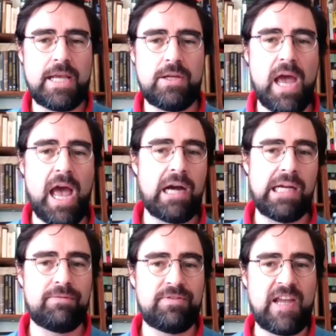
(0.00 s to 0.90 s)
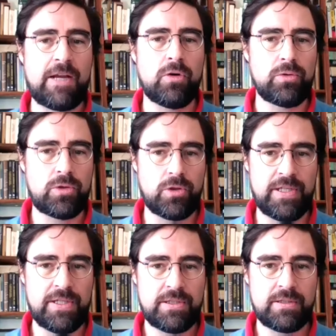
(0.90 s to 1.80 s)
Say you ha- I have 10 gold
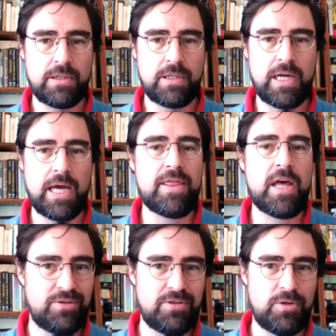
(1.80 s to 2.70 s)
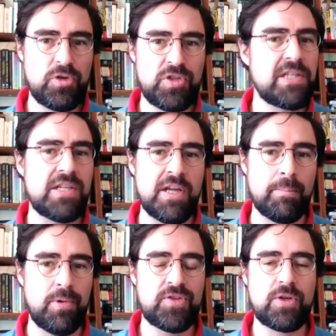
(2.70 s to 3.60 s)
coins and to use easy
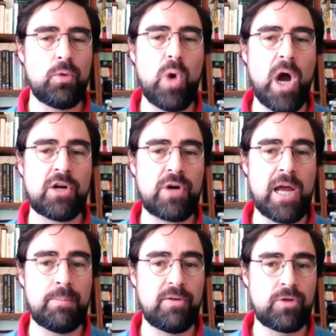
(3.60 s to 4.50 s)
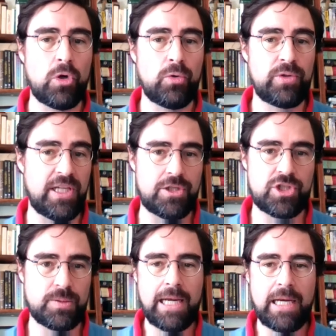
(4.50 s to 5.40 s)
numbers, one gram of gold
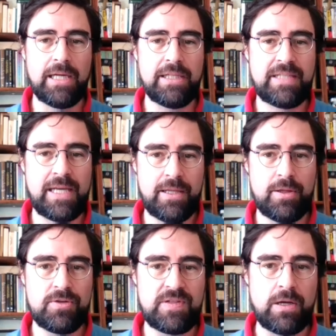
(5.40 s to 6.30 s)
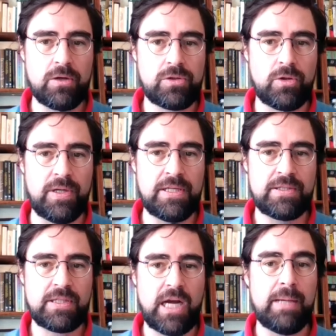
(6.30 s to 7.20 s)
each. And I take those 10 gold
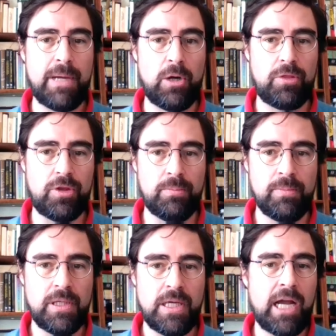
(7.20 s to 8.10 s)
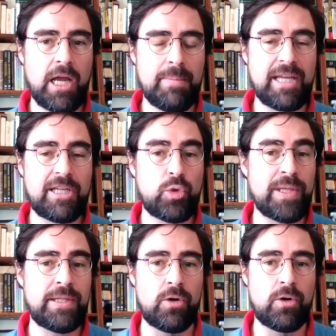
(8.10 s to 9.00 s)
coins, I melt them, I make
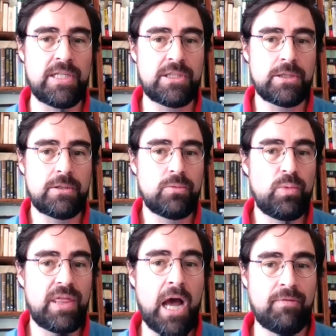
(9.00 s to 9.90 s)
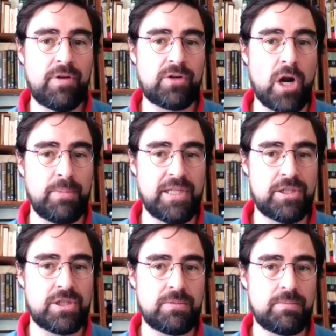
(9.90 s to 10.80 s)
20 coins with half a gram
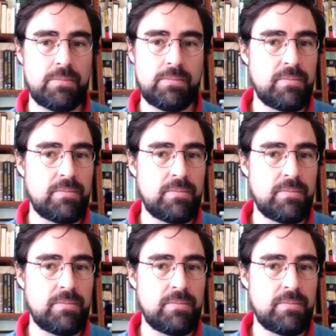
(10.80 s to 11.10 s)
each.